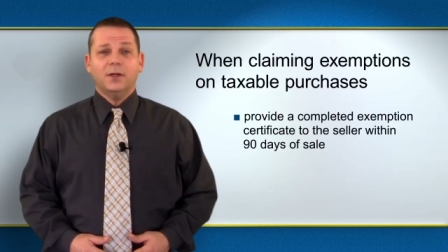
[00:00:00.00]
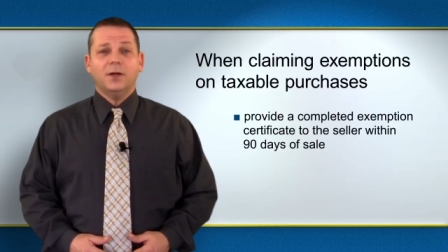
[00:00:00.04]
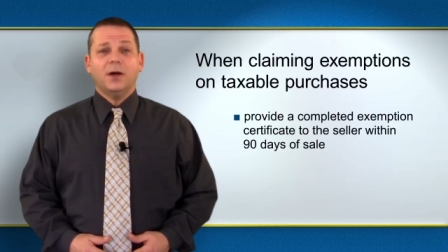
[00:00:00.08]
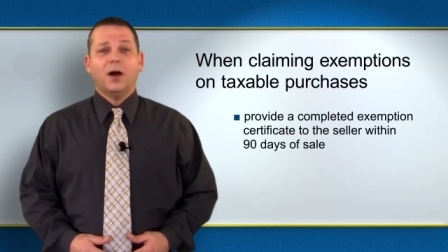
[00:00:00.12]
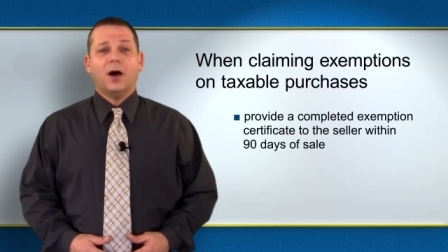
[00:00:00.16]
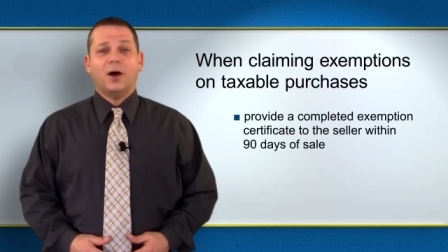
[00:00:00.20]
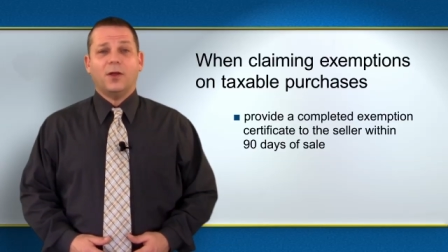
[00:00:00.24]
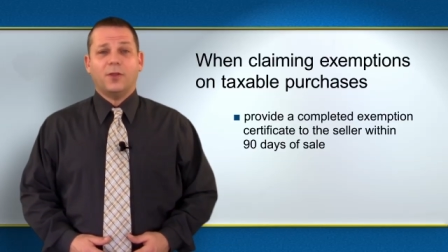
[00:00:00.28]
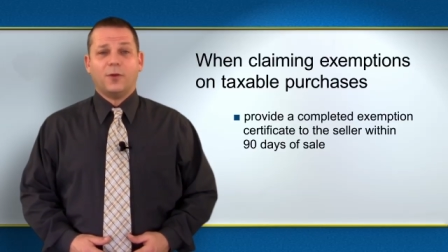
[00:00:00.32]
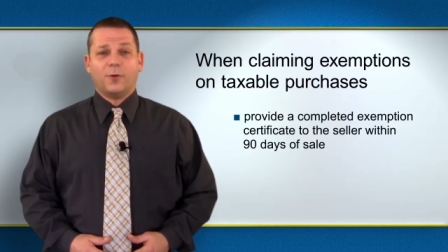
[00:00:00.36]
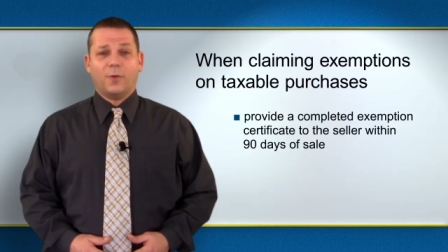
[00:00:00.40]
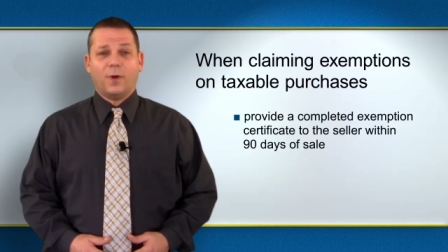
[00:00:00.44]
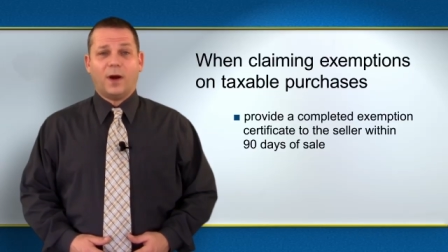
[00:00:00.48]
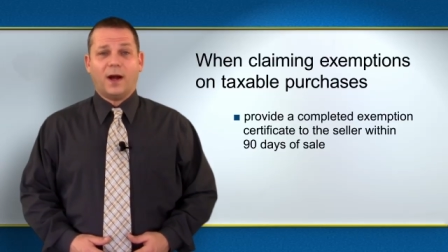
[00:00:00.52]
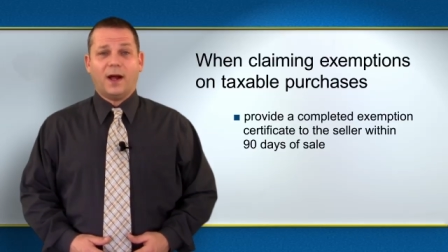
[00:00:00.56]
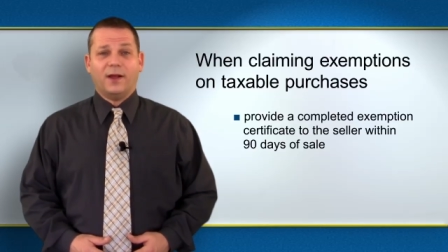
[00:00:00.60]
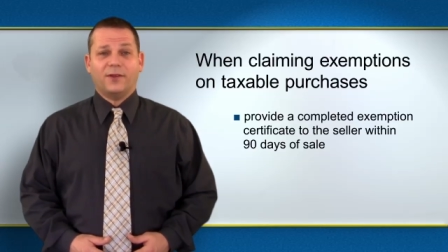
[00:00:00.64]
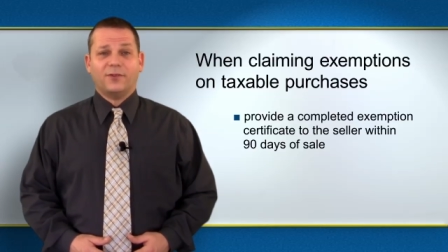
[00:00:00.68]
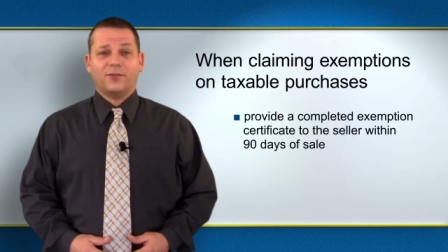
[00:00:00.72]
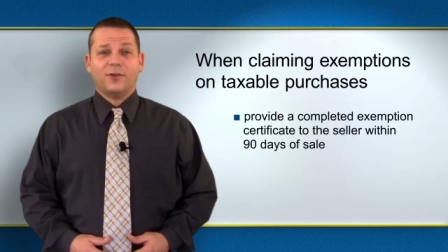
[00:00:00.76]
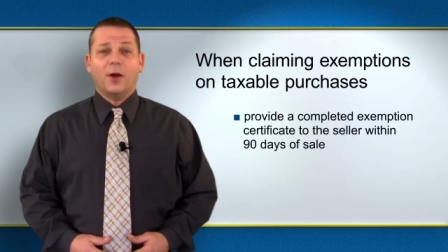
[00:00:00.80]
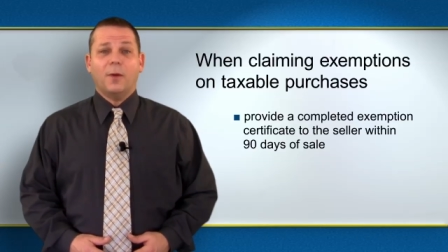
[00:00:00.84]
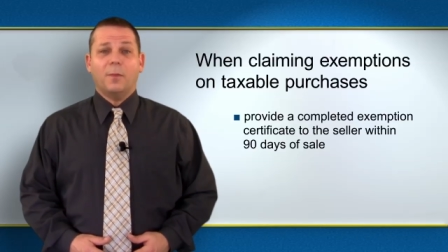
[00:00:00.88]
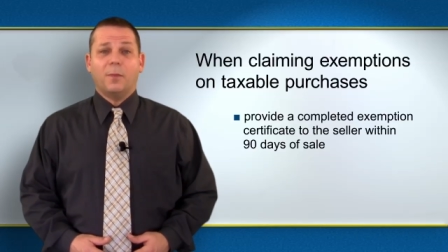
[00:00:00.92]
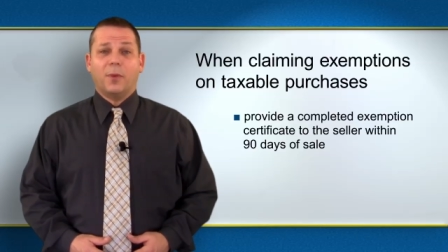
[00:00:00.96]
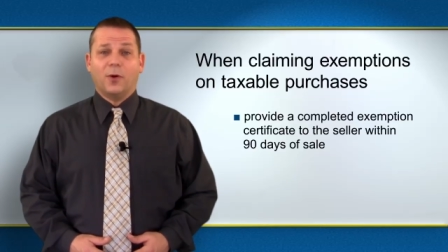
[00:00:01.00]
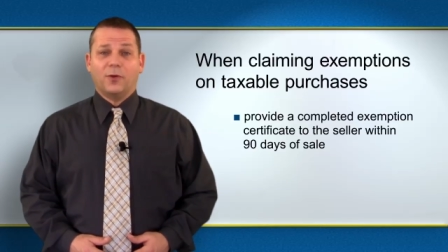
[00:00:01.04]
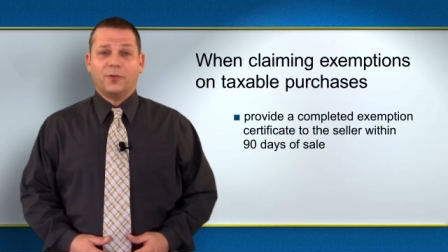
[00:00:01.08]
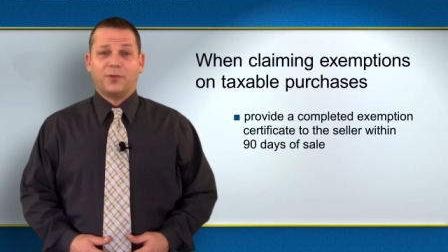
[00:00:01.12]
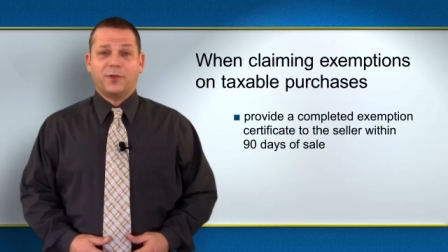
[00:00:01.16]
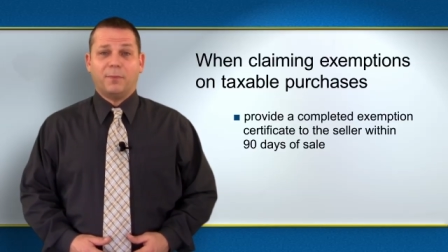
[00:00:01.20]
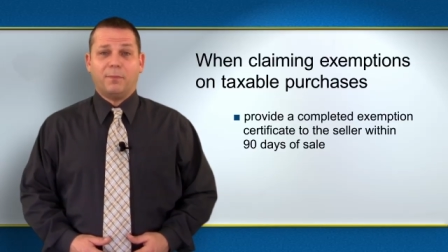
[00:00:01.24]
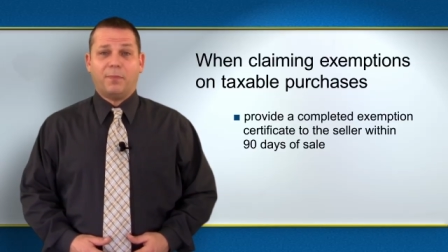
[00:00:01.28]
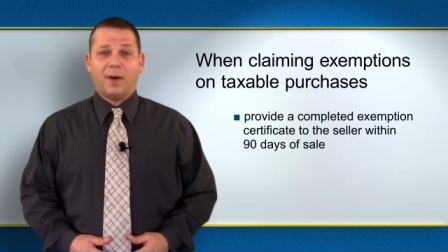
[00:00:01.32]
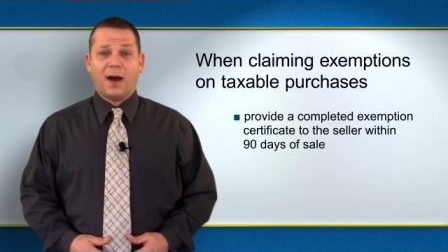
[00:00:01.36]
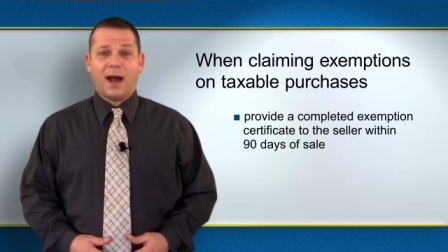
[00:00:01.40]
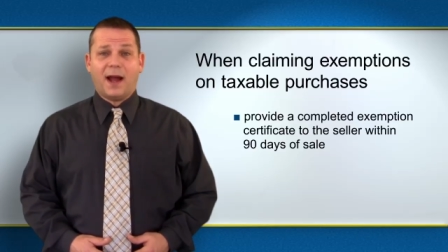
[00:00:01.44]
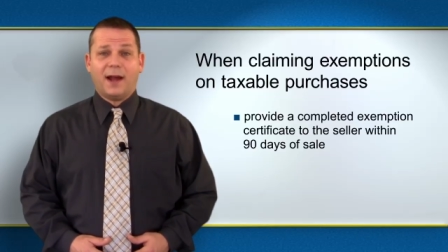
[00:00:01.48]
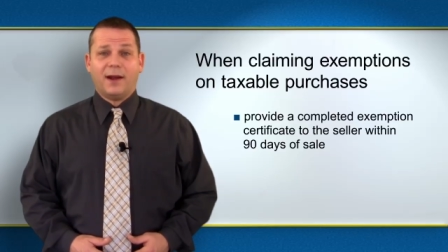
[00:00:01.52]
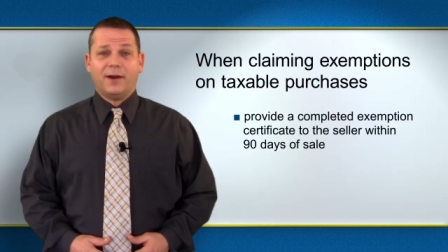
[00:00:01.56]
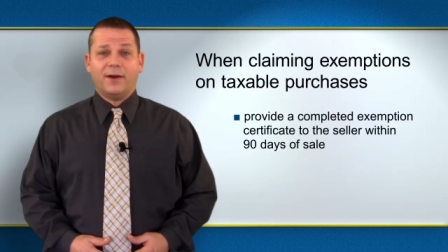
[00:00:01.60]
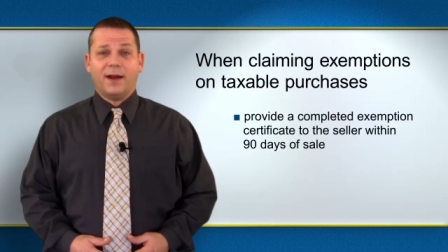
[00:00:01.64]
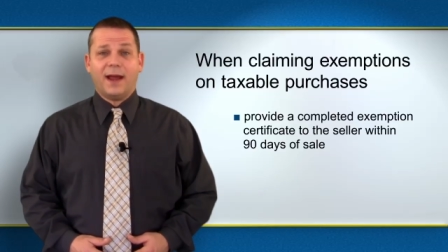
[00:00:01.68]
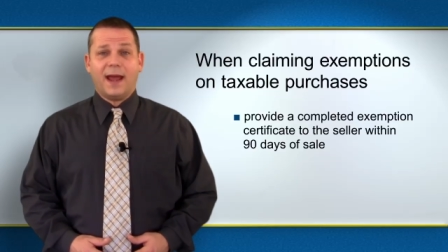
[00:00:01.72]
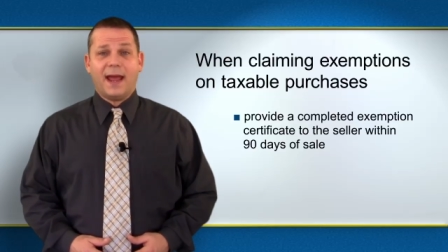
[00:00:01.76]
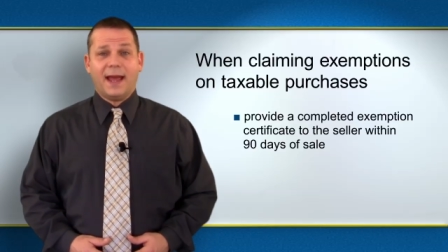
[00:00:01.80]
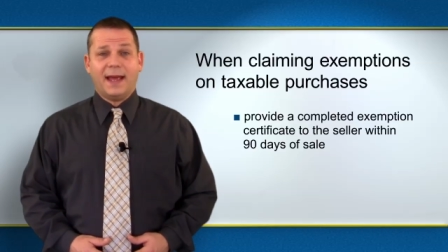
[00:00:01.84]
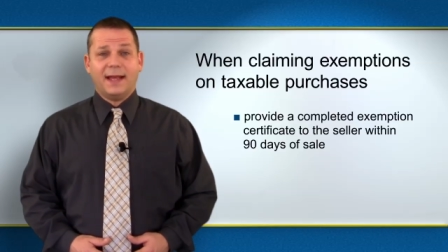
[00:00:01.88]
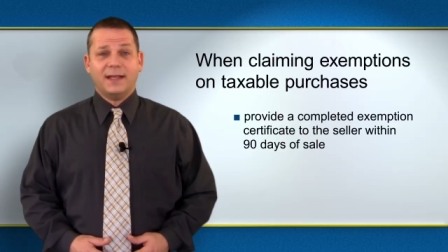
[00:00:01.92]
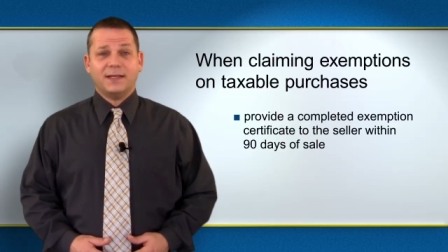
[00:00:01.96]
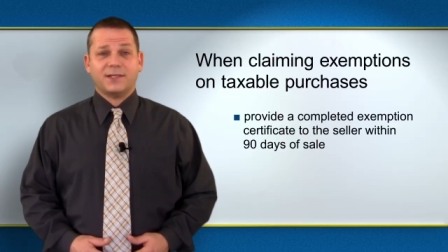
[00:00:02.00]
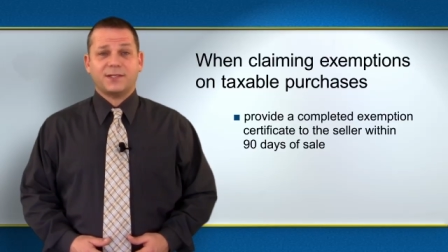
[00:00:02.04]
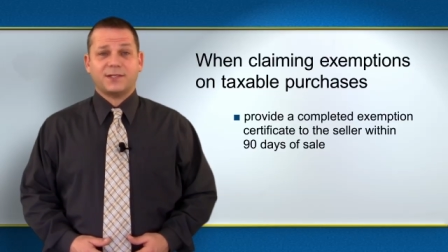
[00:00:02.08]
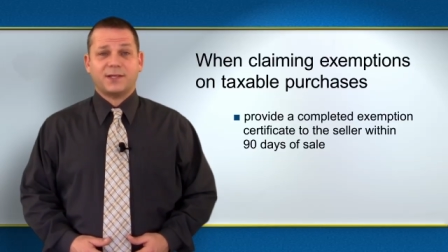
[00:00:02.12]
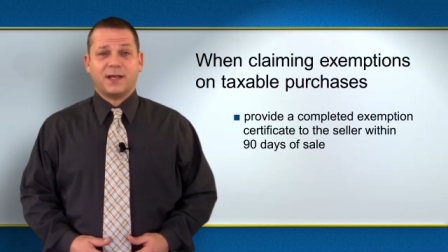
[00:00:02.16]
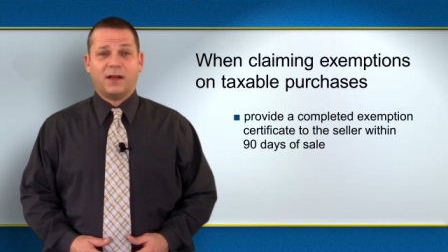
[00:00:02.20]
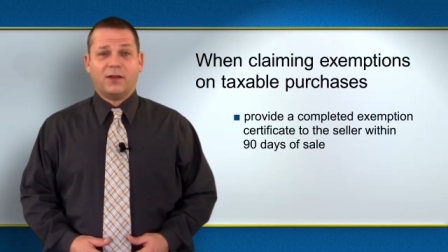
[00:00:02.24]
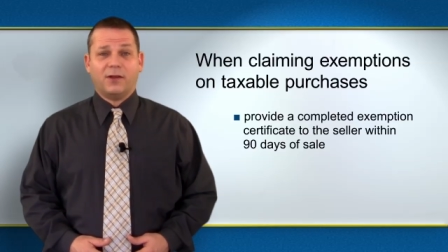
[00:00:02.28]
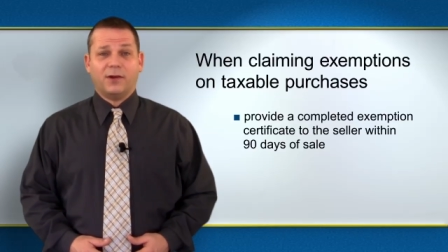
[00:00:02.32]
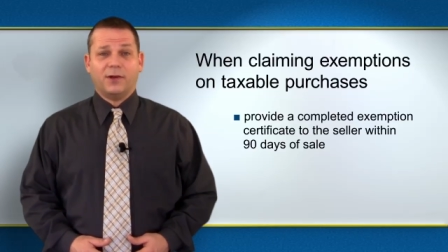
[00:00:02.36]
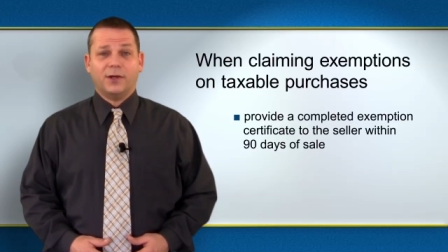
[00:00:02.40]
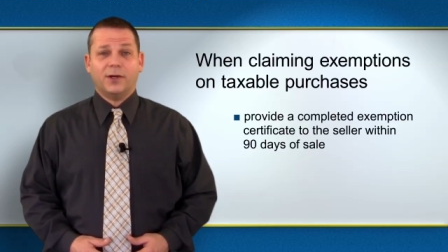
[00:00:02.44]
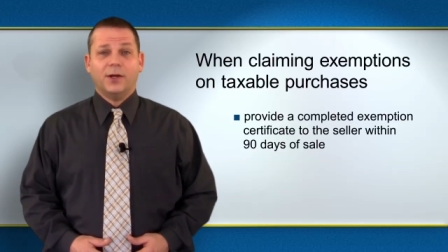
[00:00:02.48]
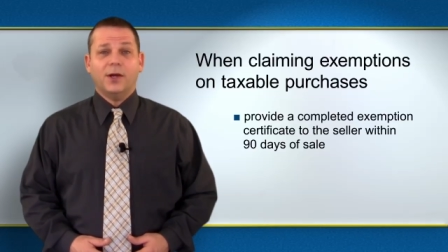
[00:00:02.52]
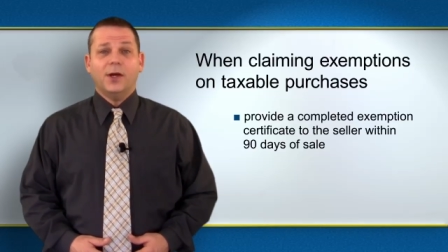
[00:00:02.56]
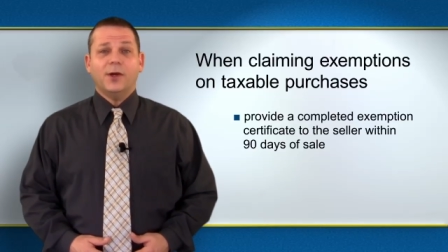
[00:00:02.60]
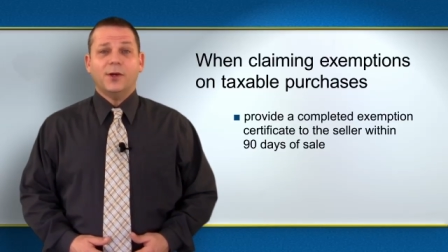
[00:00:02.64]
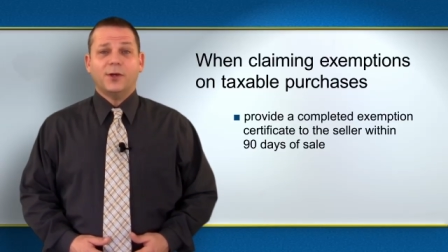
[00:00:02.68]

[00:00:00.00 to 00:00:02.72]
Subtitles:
Otherwise, both the buyer and seller